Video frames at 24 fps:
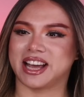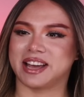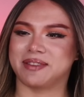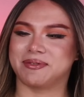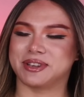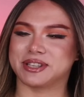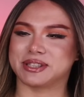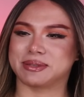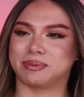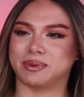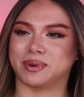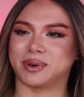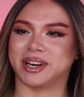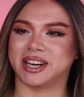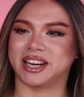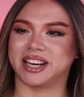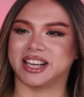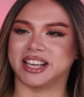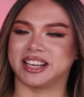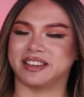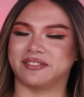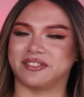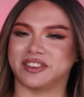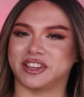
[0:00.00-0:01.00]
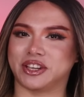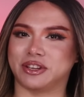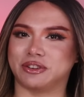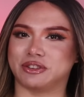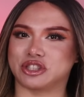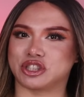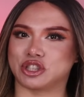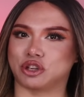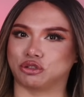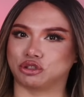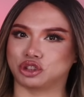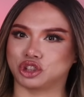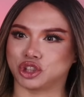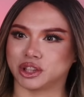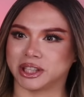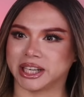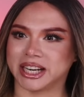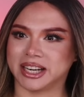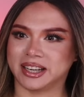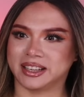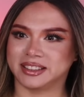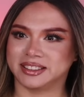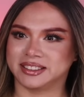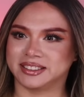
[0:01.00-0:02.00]
okay, Miss Marina giving you
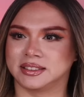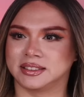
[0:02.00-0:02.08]
sultry.